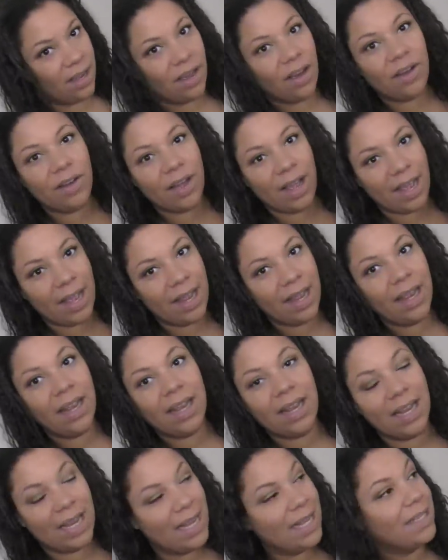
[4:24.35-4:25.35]
Okay?
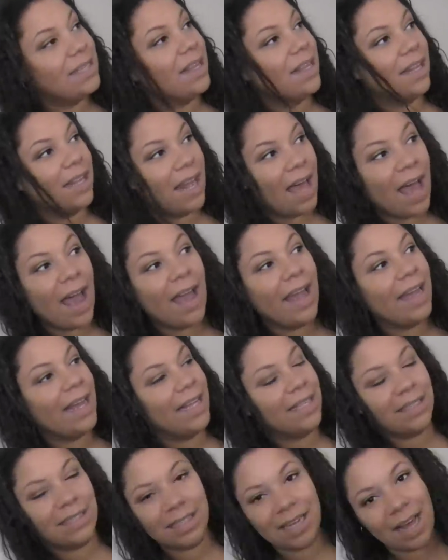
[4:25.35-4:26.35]
It's a lot.
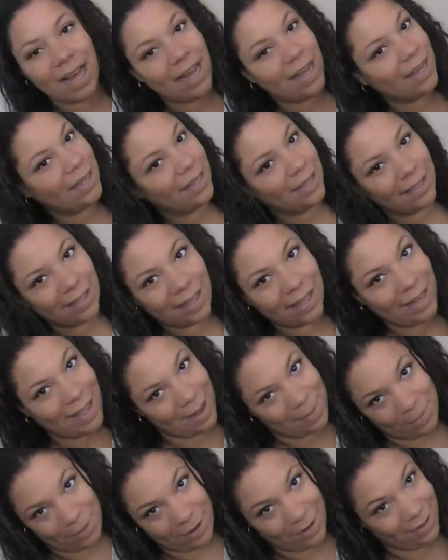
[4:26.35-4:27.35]
It's not
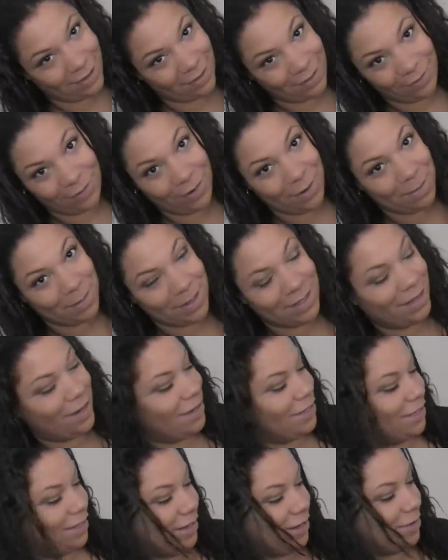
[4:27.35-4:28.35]
glamorous for a
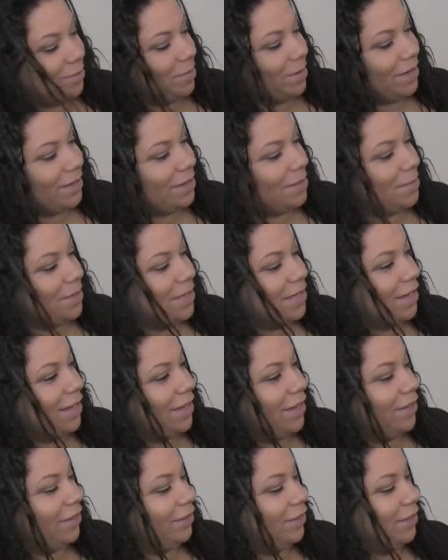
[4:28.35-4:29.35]
massage therapist, I'm going to tell
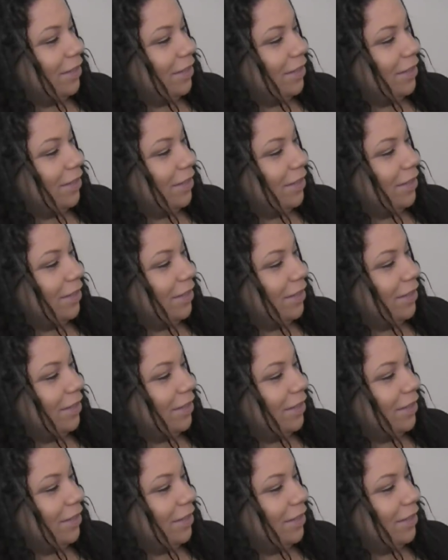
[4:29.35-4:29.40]
you.